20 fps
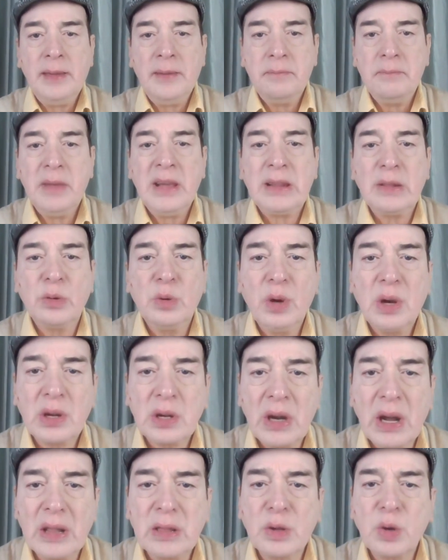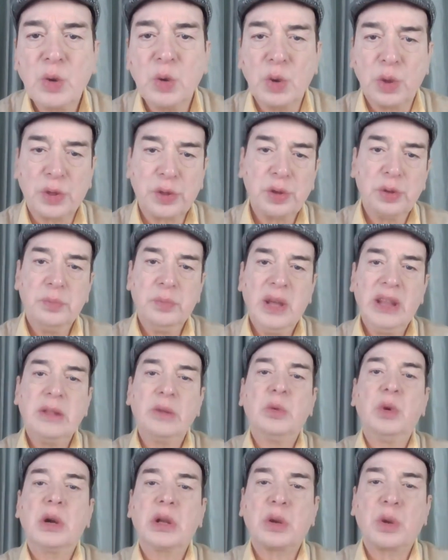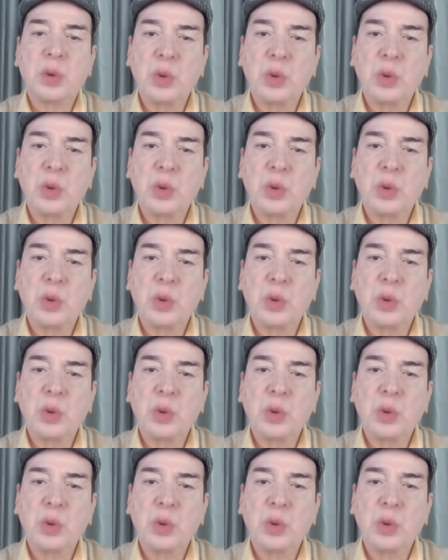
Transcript: men who are uncouth, men who are